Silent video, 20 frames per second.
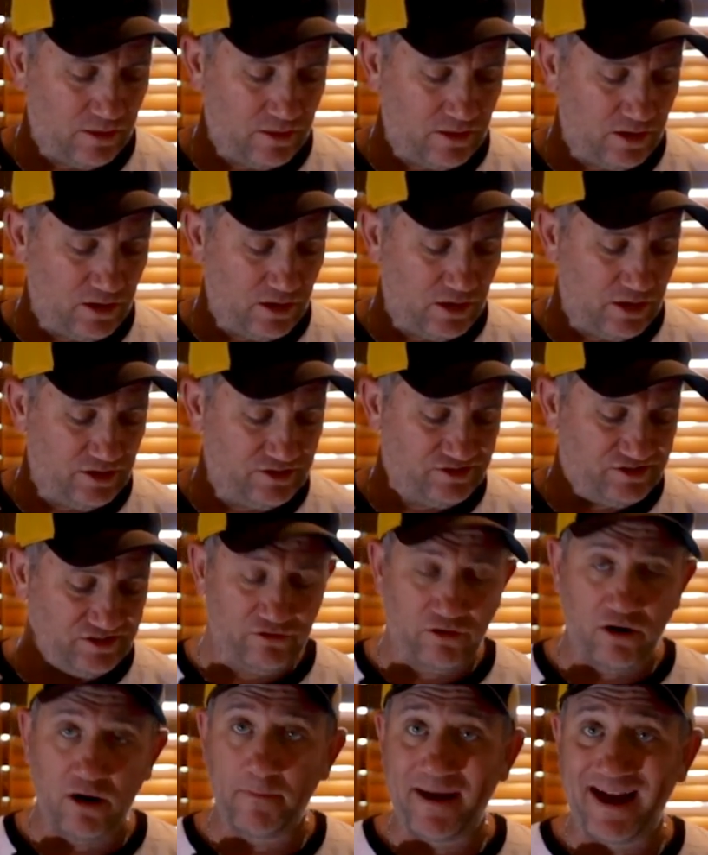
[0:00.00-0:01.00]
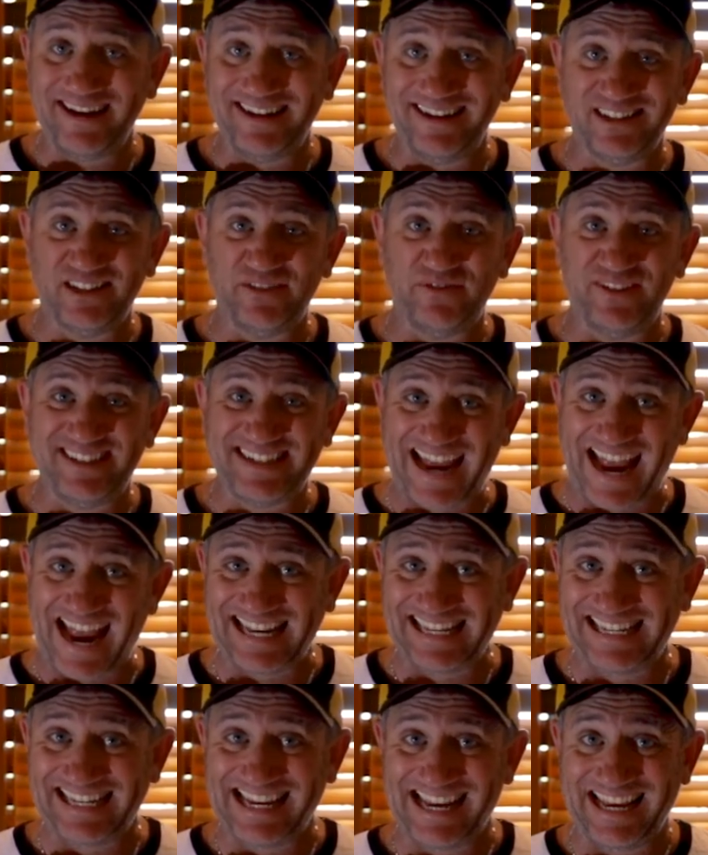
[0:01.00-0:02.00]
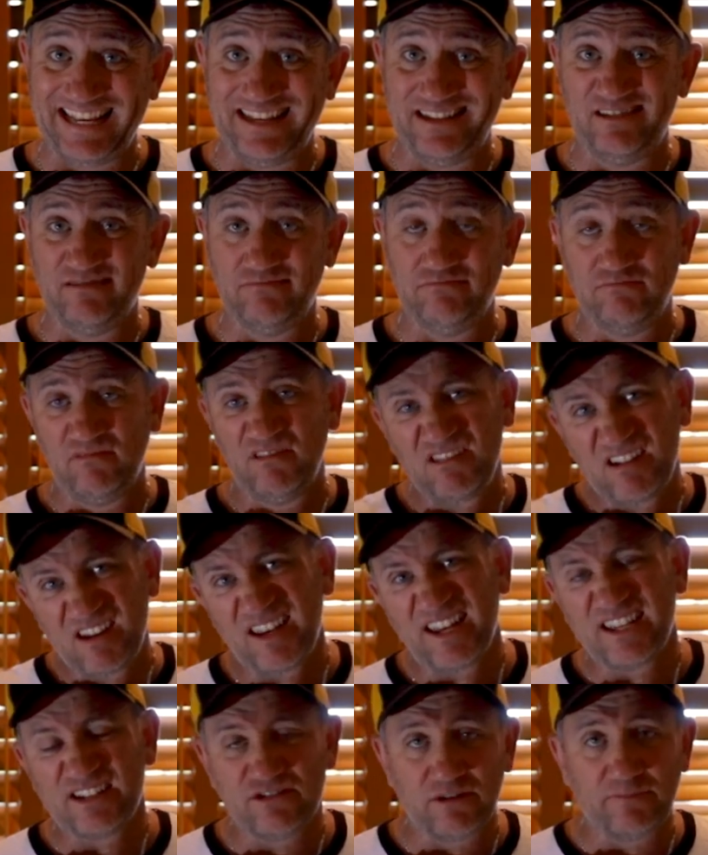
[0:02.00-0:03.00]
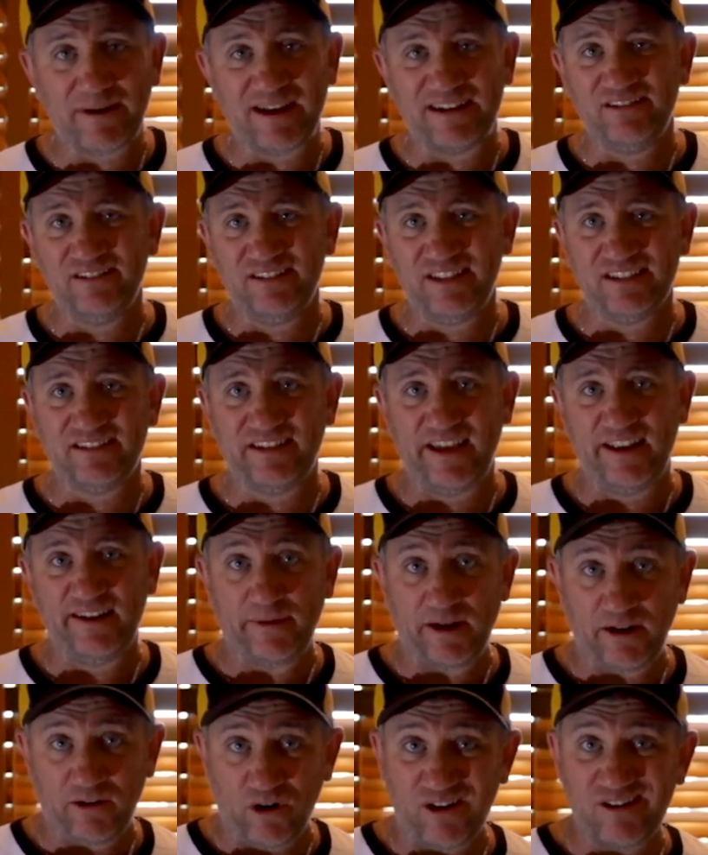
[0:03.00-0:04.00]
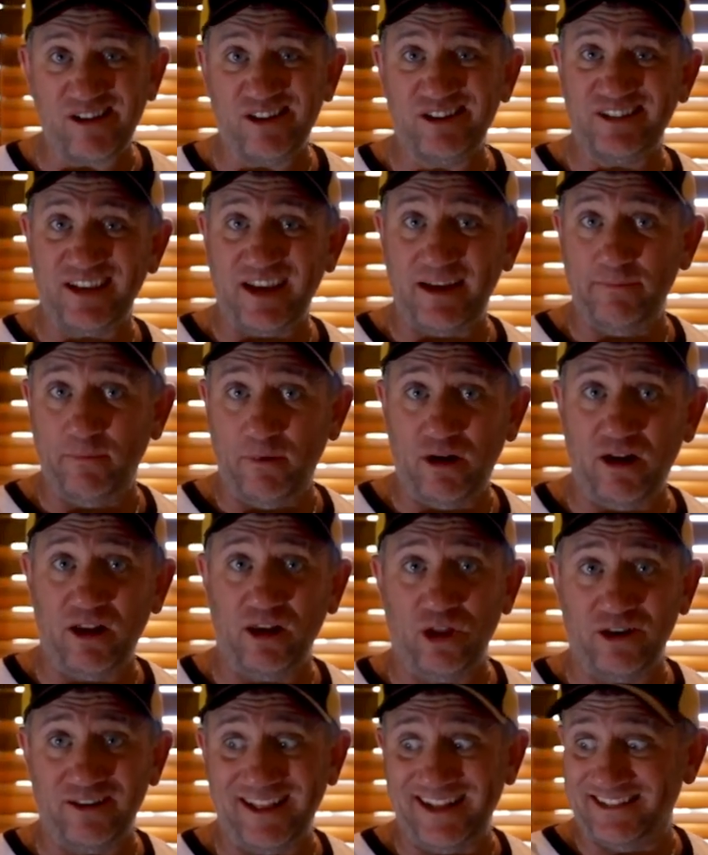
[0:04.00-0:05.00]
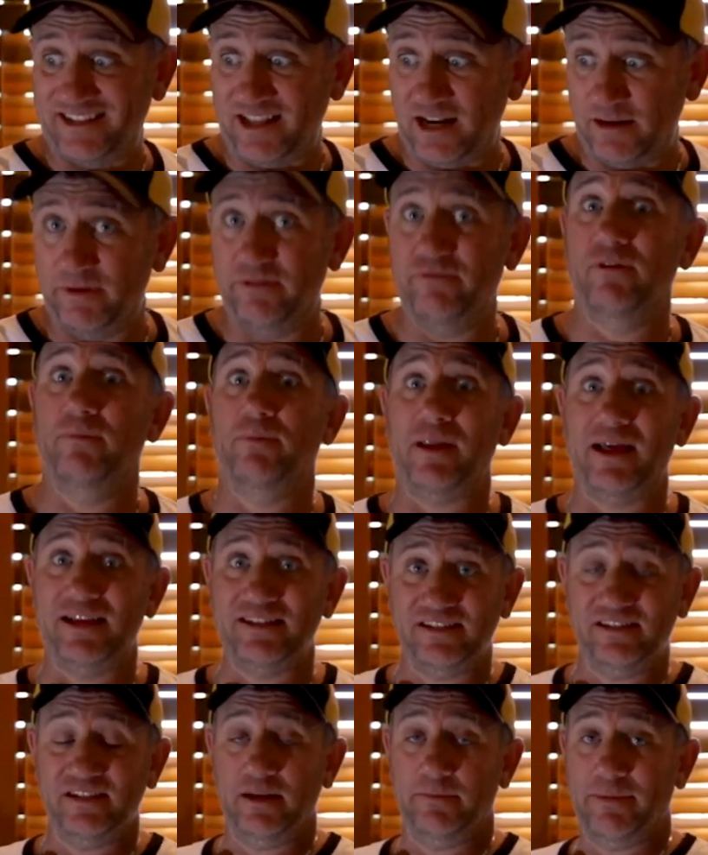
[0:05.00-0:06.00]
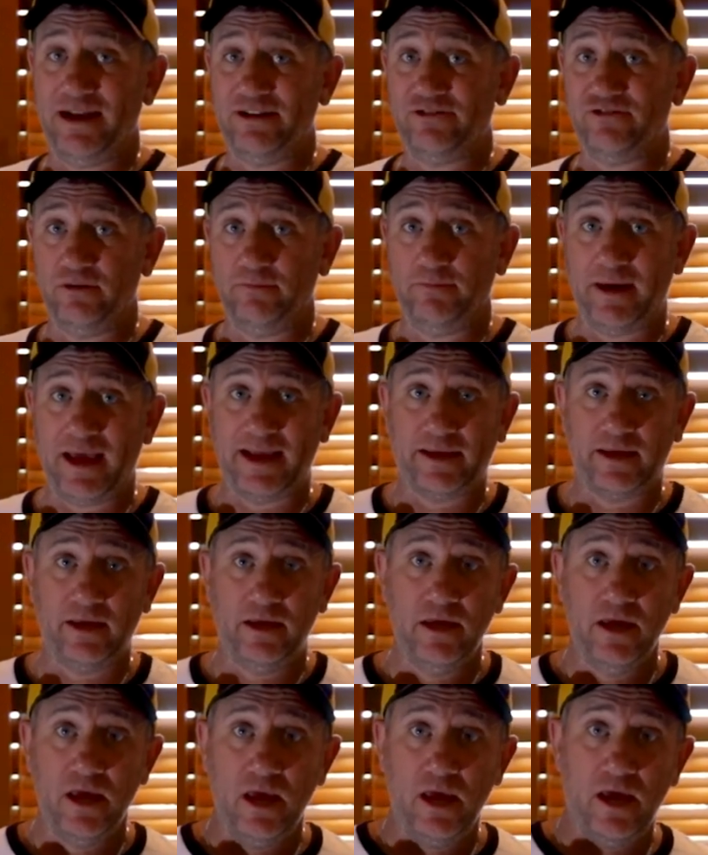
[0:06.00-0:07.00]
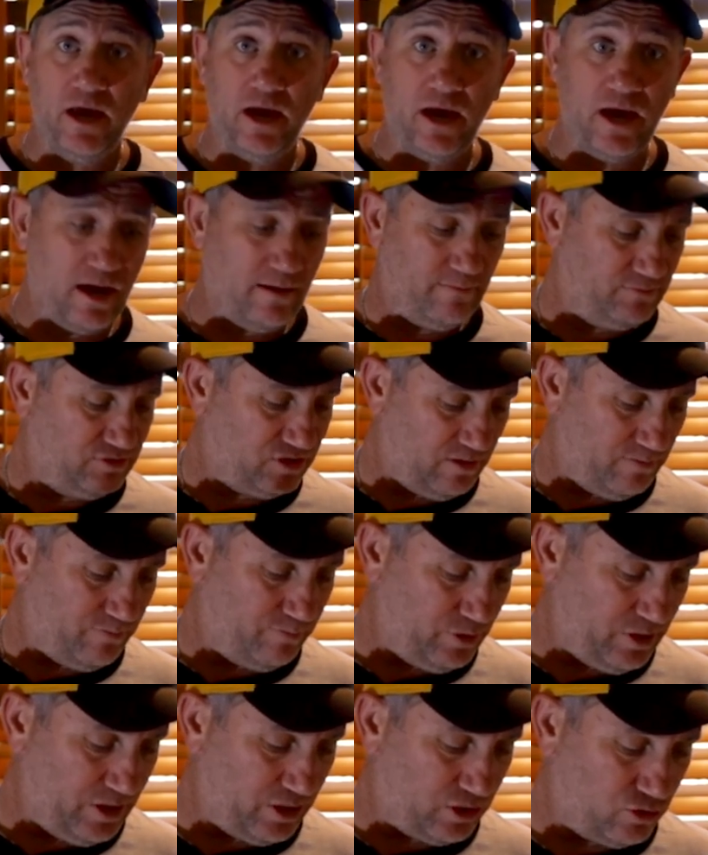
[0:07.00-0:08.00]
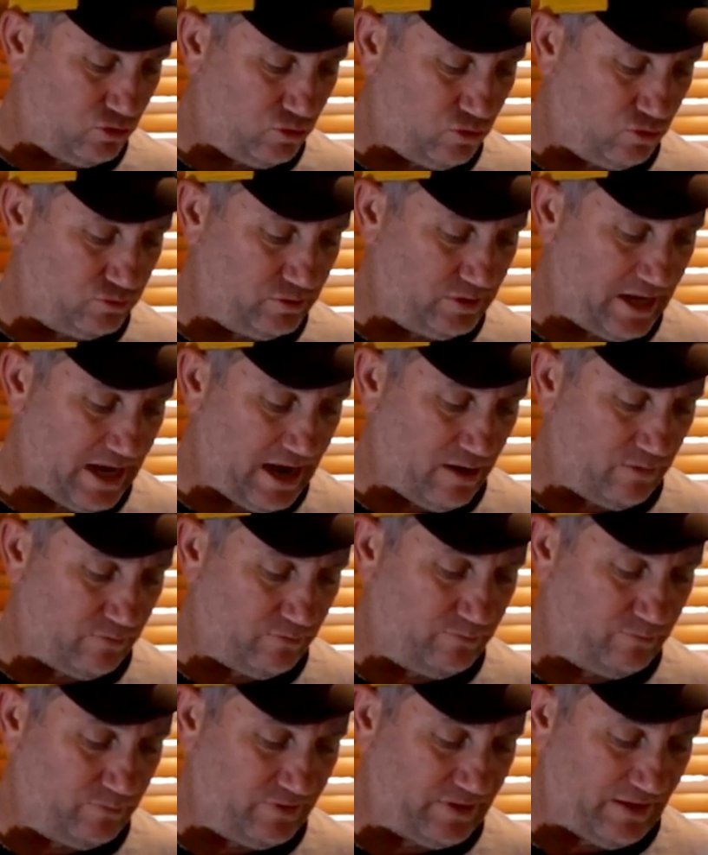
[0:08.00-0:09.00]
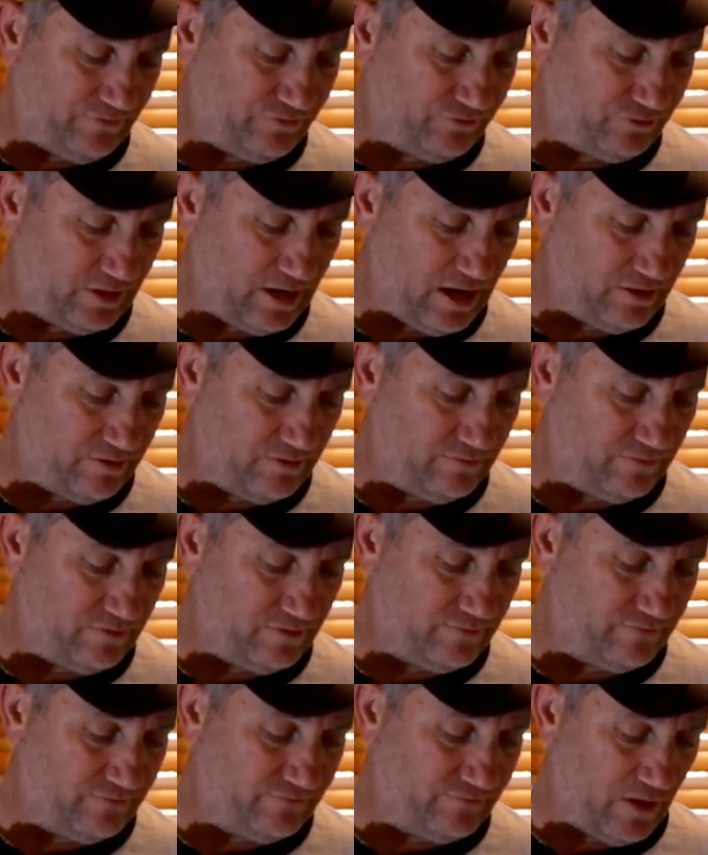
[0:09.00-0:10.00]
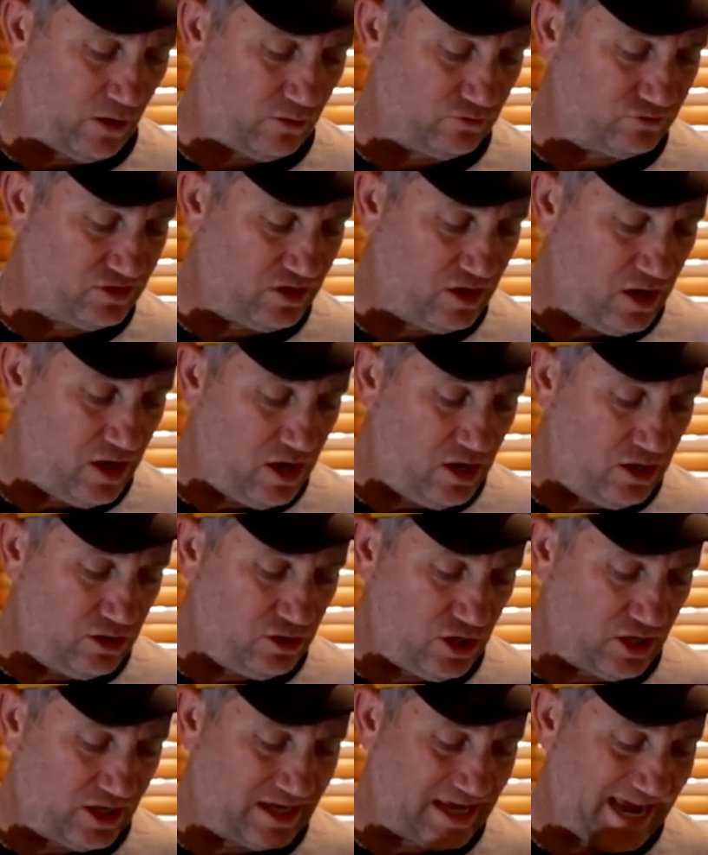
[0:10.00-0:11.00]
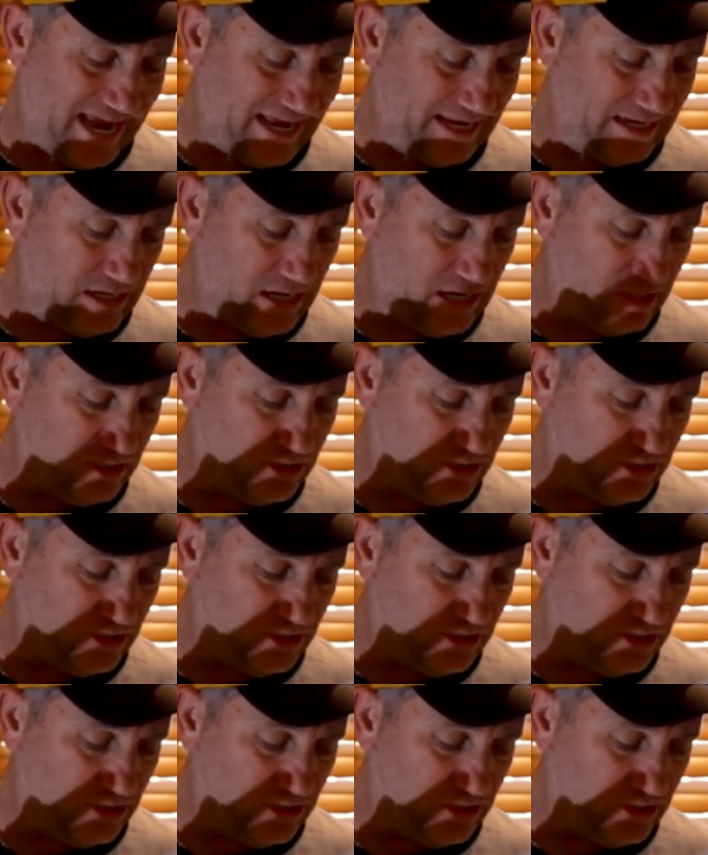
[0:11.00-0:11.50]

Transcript: the zero maintenance for 10 years. Electric battery, that sounded about right. I'd say a lot of that's gonna be replacing your battery pack. So pretty cool. Now with that 300 volts, you can